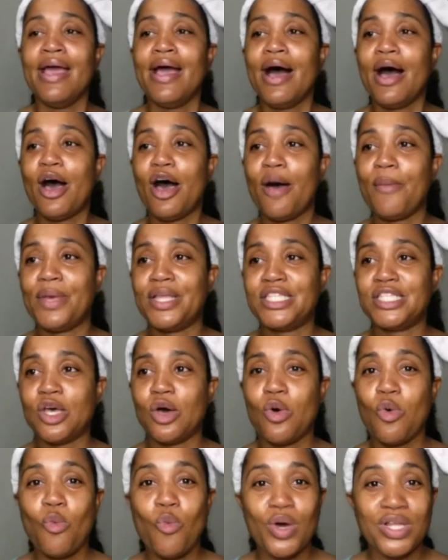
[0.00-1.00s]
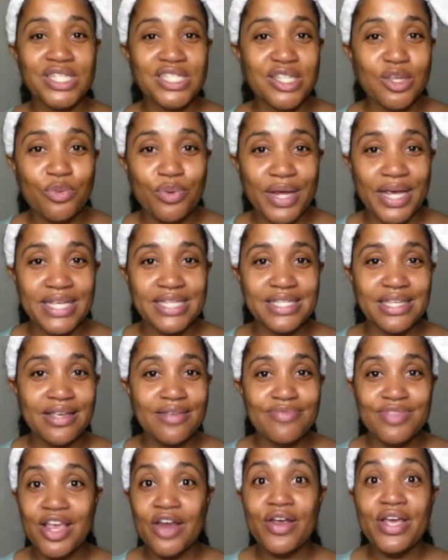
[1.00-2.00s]
And so what's the risk?
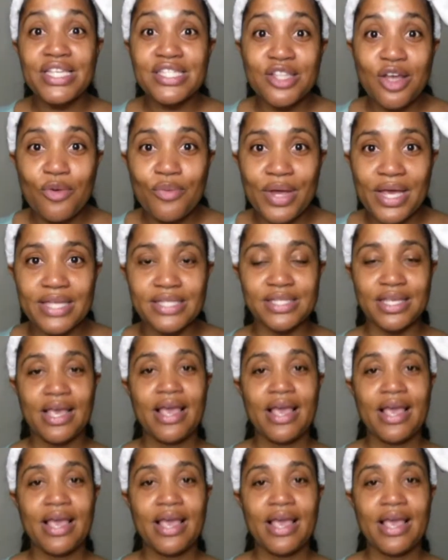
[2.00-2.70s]
There is no risk.